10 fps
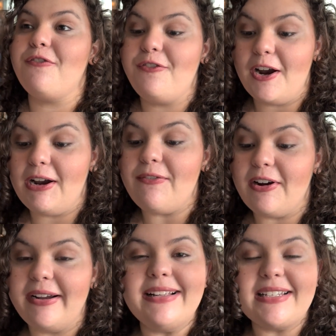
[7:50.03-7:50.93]
very,
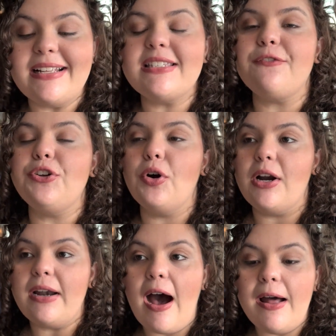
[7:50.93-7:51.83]
very intense. If you
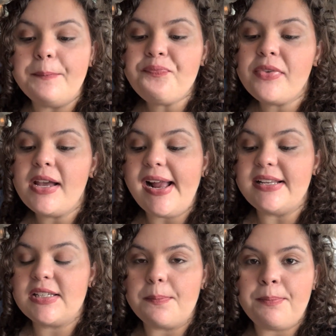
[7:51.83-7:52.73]
are not
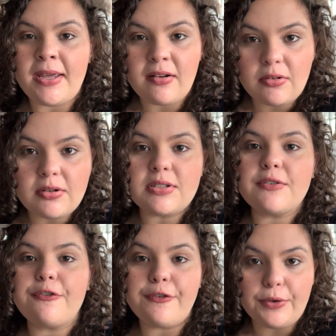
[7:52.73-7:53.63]
into pickled
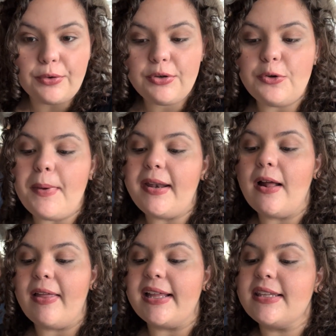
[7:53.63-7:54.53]
food, you may
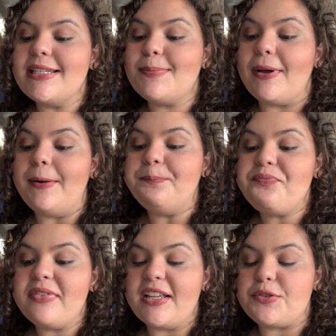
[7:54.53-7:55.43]
not like this, but
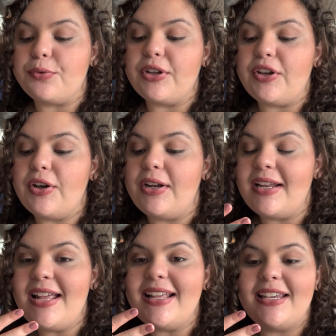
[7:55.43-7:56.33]
it's really good.
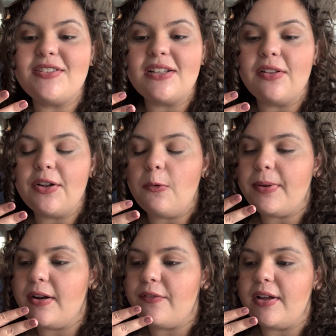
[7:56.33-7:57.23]
It gives a little
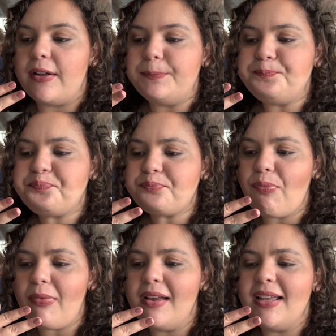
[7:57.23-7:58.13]
bit of a
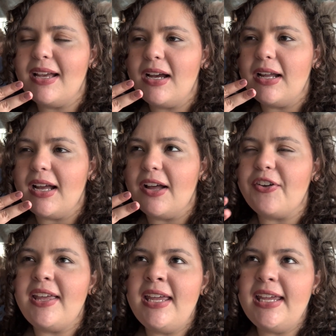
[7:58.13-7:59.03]
of
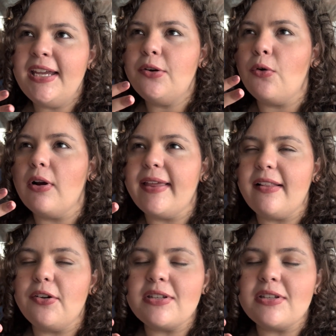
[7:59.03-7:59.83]
a heat or like a little